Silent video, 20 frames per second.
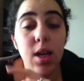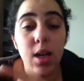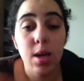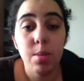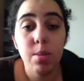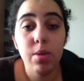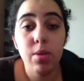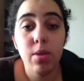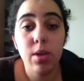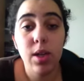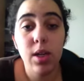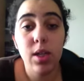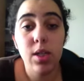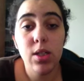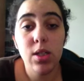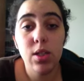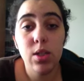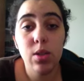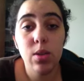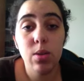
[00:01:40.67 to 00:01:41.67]

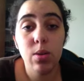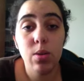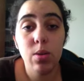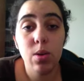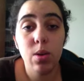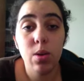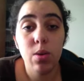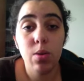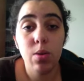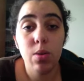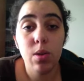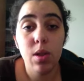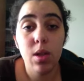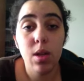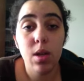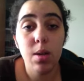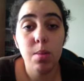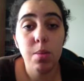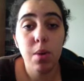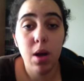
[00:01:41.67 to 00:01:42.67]
employees to know the
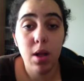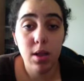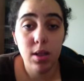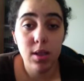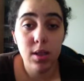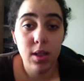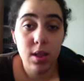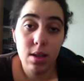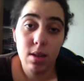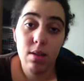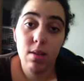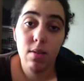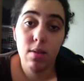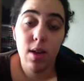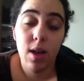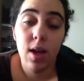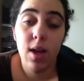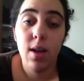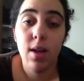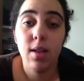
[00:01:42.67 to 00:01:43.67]
policy
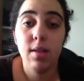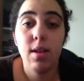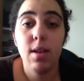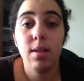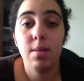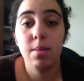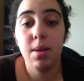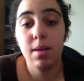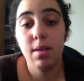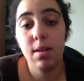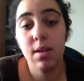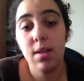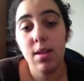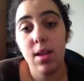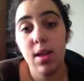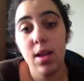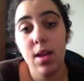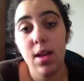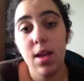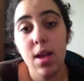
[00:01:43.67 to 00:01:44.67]
okay because that's
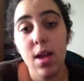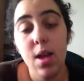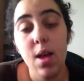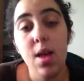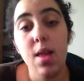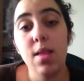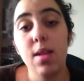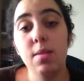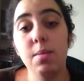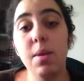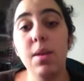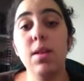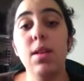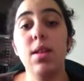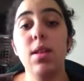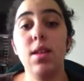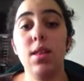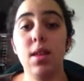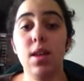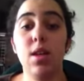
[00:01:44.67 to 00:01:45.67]
basically that's
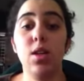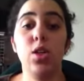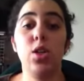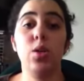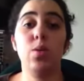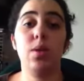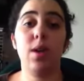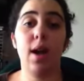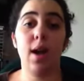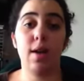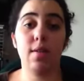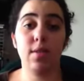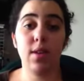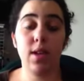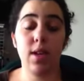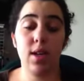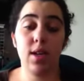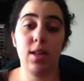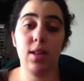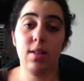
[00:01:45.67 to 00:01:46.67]
basically the issue we're
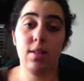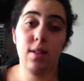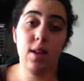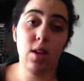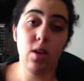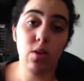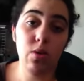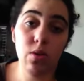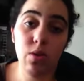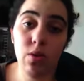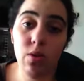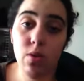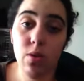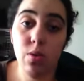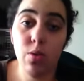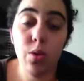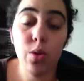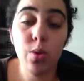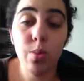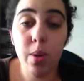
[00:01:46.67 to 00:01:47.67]
having is they don't know their
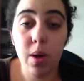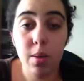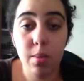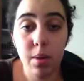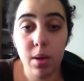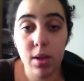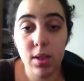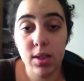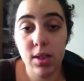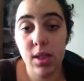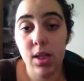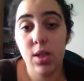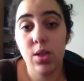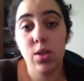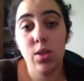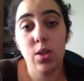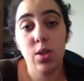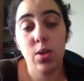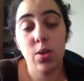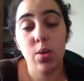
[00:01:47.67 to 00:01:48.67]
own coupon policy and
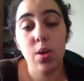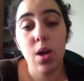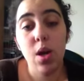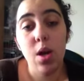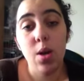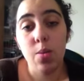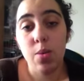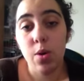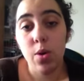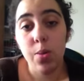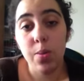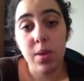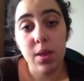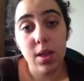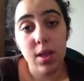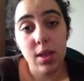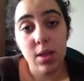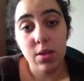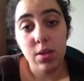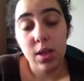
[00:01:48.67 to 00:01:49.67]
so we're hoping
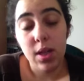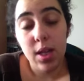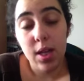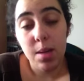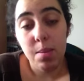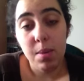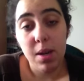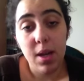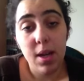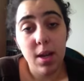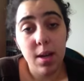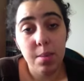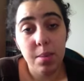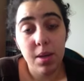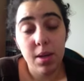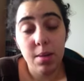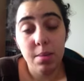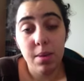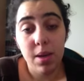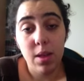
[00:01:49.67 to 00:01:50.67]
that they'll keep a
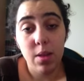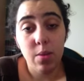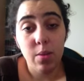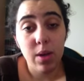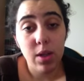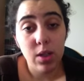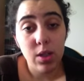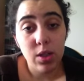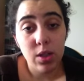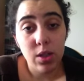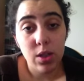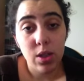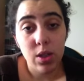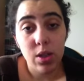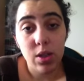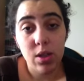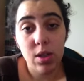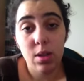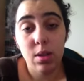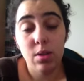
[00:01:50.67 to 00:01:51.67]
copy up by the
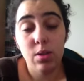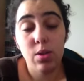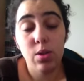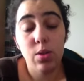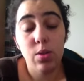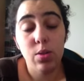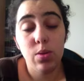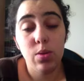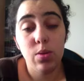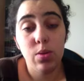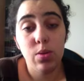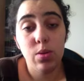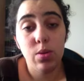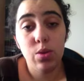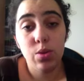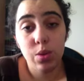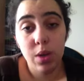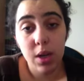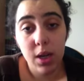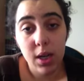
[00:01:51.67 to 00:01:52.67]
register they'll do
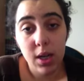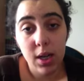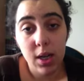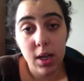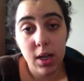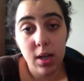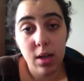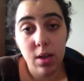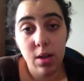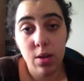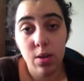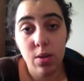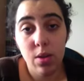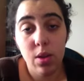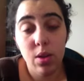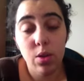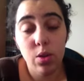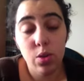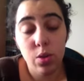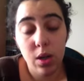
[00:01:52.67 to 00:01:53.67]
training you know
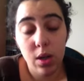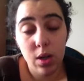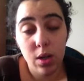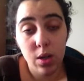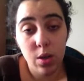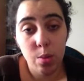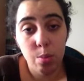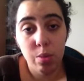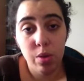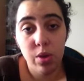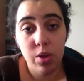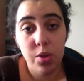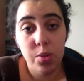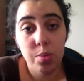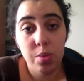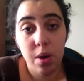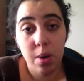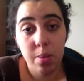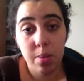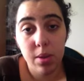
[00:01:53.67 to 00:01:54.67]
they'll train all their employees
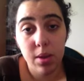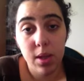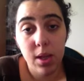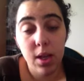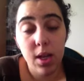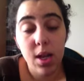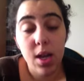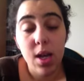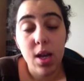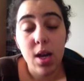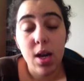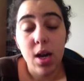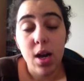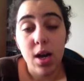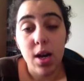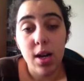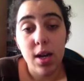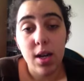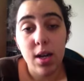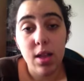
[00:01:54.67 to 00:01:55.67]
properly
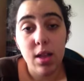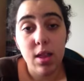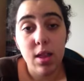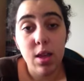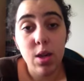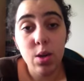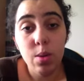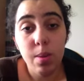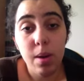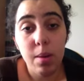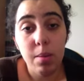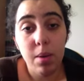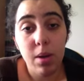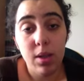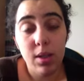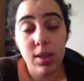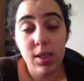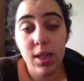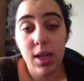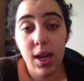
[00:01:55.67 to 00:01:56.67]
on the coupon
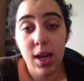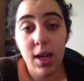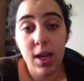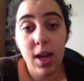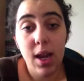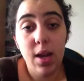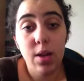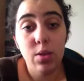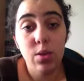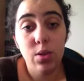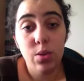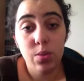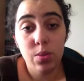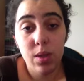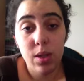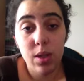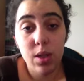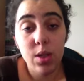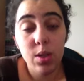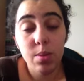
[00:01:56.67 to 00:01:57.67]
policy and how to
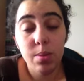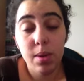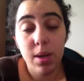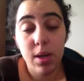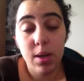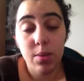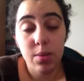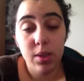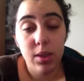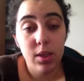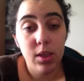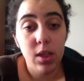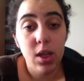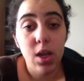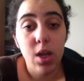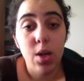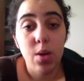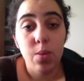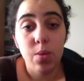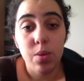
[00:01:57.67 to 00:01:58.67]
read a coupon which
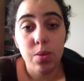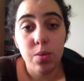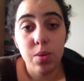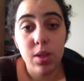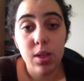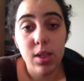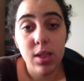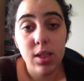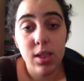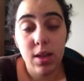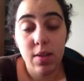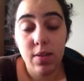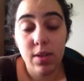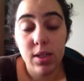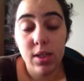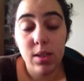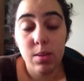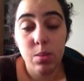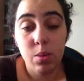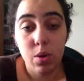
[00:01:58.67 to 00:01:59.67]
would really save
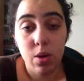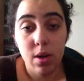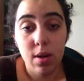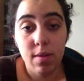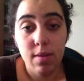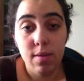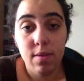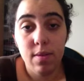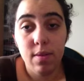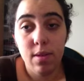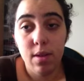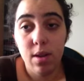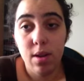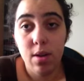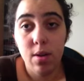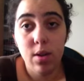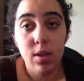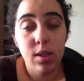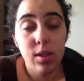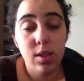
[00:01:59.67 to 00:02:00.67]
us some grief you
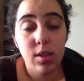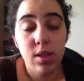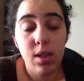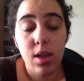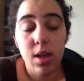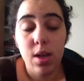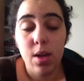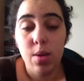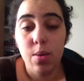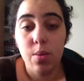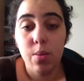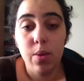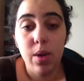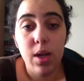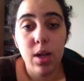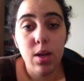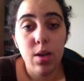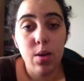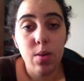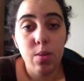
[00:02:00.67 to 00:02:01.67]
know because
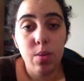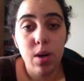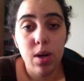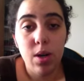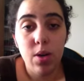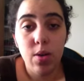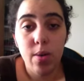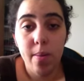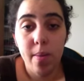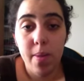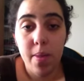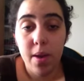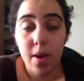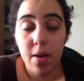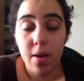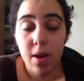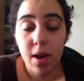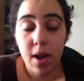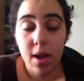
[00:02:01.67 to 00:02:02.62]
we don't want to go up in there and